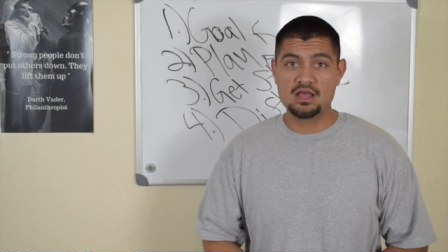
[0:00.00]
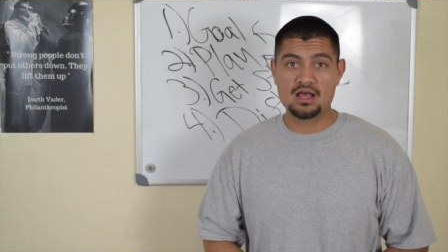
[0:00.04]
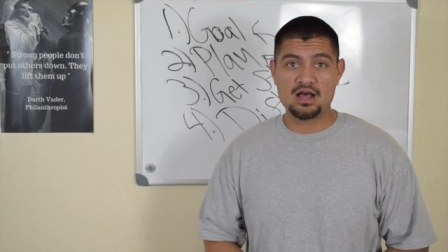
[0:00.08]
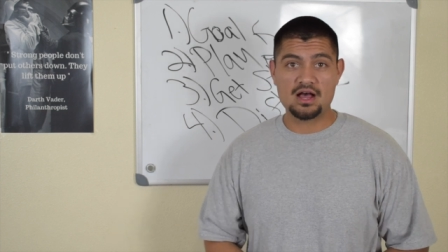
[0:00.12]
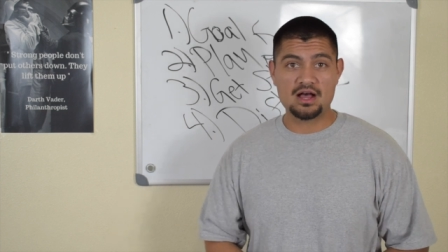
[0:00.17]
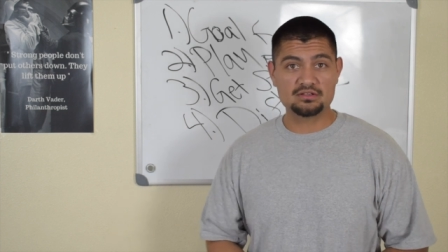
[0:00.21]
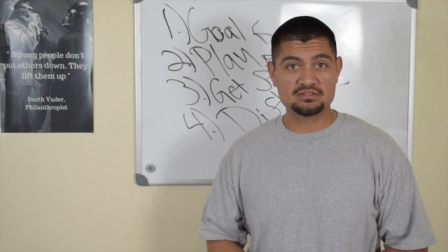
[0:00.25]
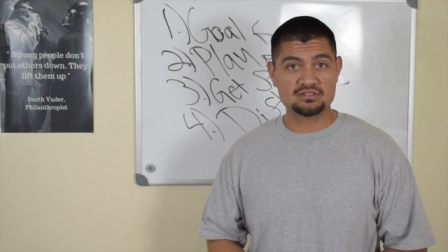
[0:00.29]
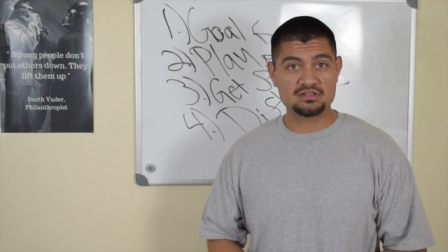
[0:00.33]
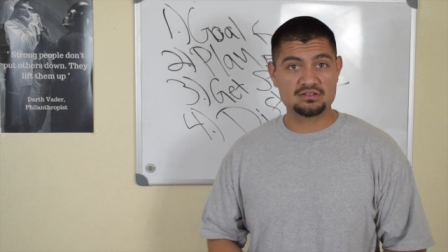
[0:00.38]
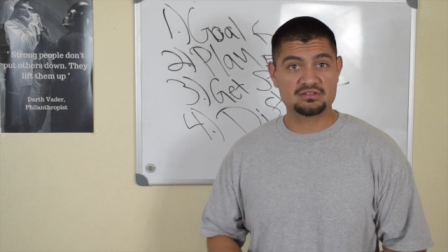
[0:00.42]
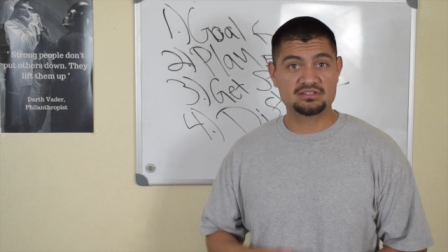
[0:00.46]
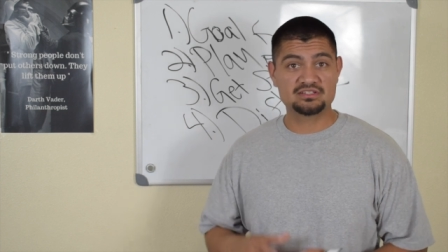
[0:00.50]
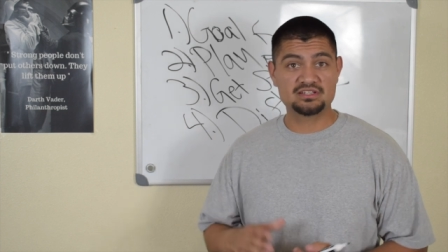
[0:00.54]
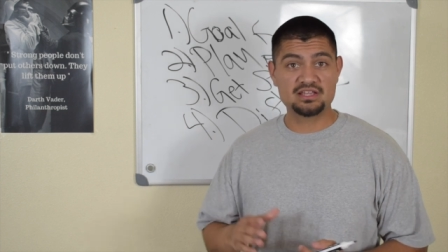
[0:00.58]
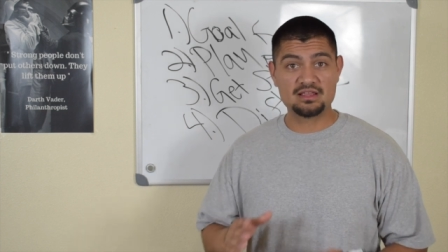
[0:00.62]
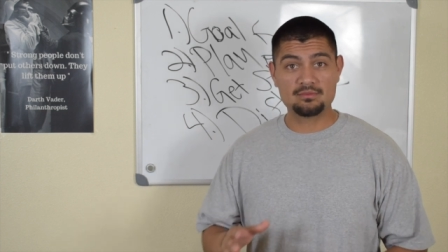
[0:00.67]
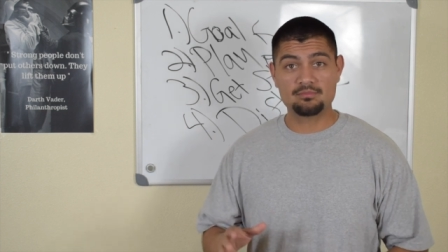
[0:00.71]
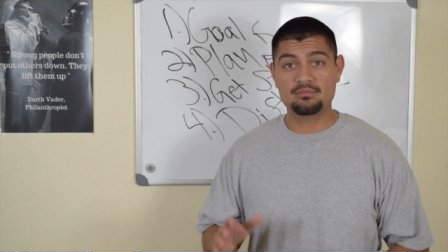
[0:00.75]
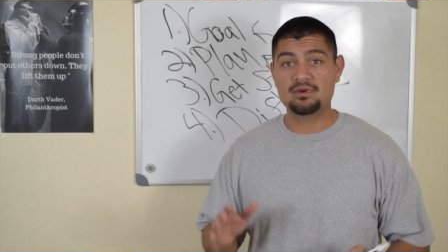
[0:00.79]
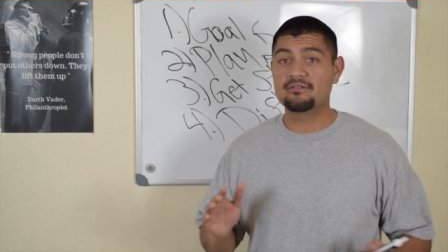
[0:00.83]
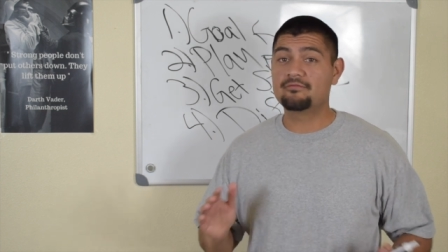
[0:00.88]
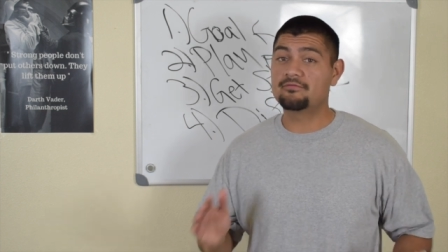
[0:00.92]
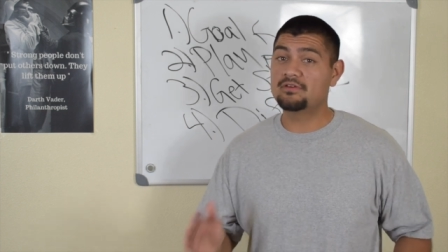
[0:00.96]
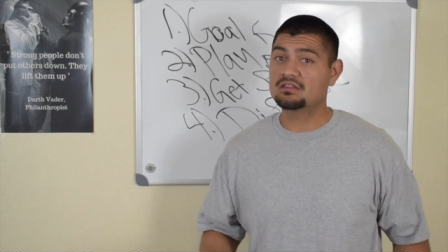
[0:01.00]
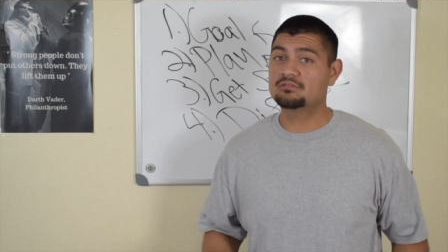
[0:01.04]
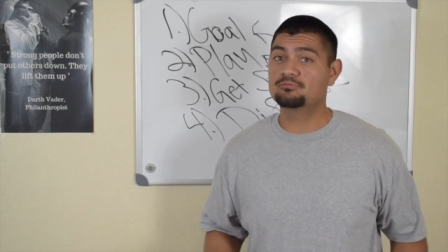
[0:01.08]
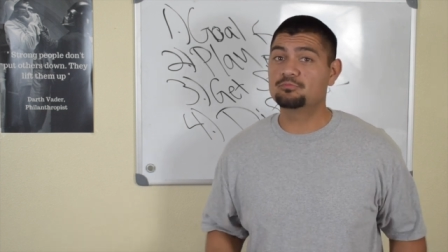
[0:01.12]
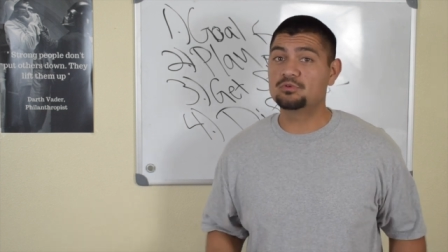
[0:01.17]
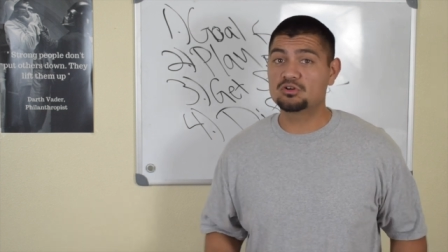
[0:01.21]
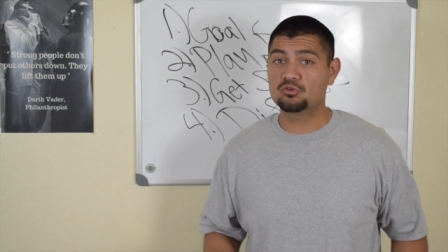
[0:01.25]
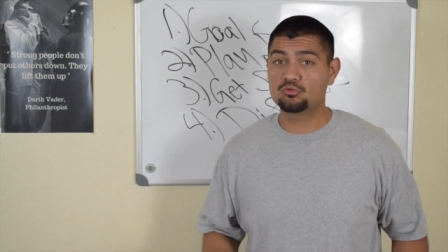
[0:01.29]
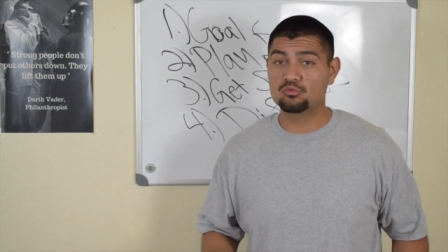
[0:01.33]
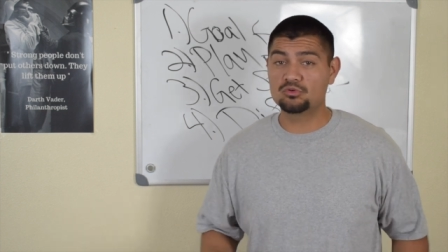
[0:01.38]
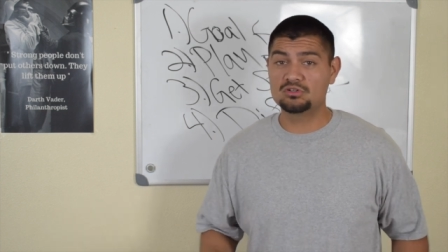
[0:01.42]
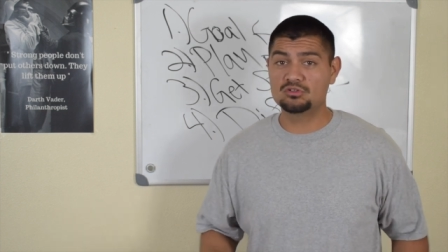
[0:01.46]
I'll just check my
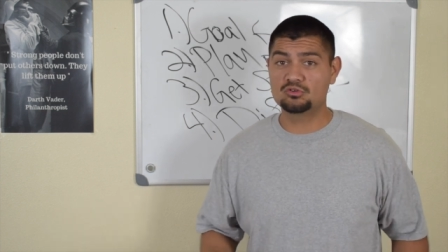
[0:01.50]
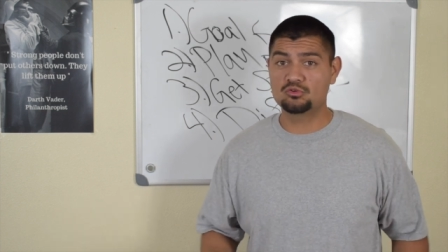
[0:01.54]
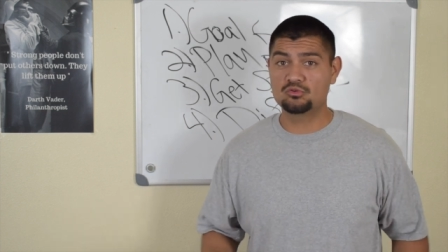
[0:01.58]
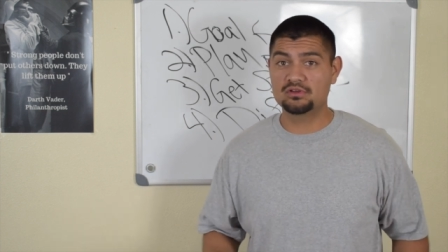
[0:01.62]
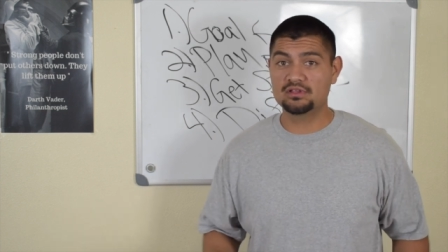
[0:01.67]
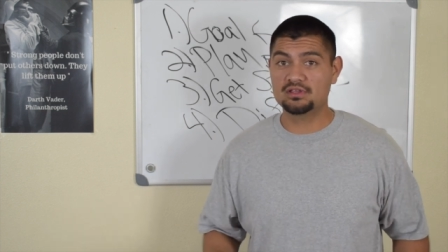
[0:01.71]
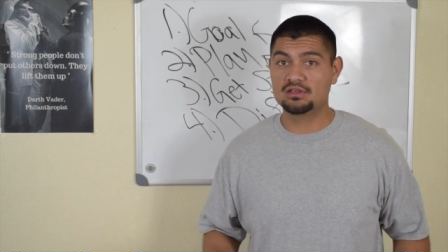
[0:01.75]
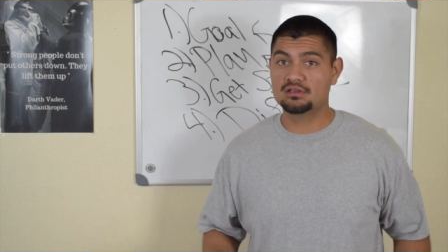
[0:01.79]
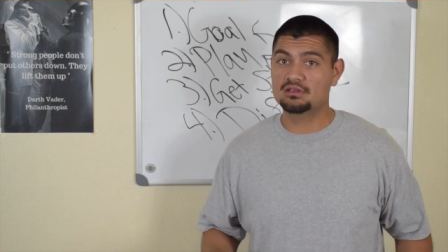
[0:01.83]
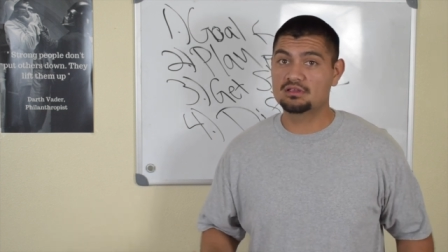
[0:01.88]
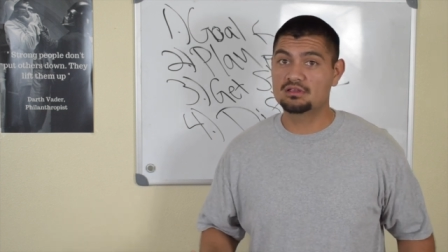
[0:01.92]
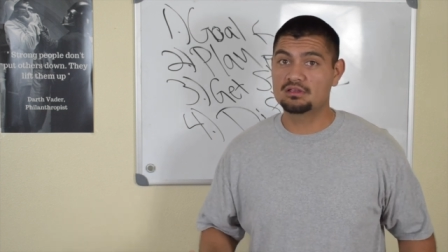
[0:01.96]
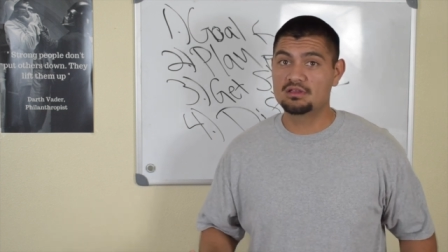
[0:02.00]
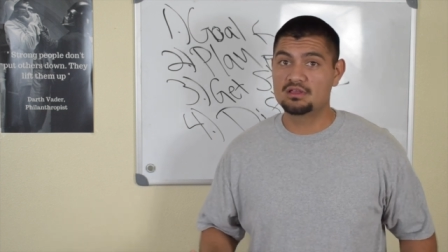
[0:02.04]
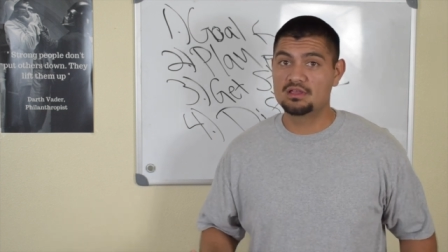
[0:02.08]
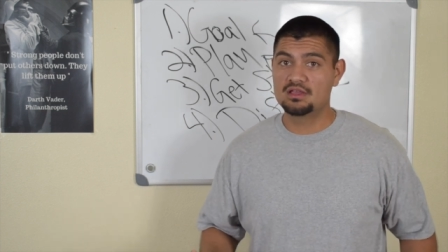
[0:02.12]
Facebook real quick.